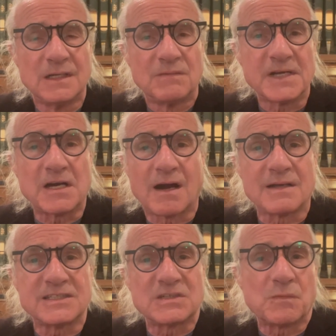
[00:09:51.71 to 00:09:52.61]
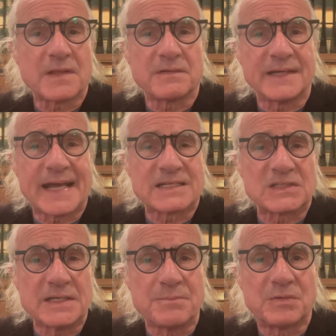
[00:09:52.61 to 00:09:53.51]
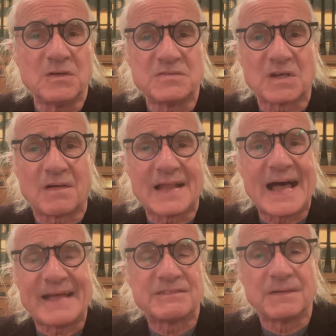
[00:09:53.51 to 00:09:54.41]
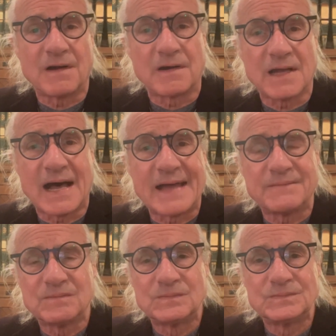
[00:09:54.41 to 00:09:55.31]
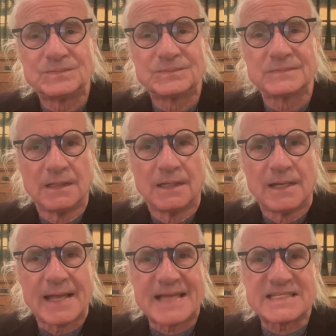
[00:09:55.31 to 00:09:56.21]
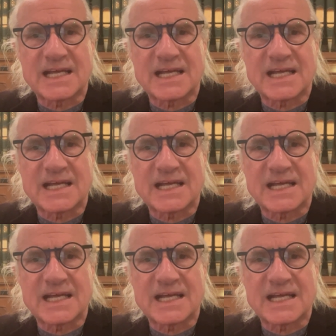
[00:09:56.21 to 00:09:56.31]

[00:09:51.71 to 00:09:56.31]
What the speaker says: regardless of whether it actually improves our life or not. As a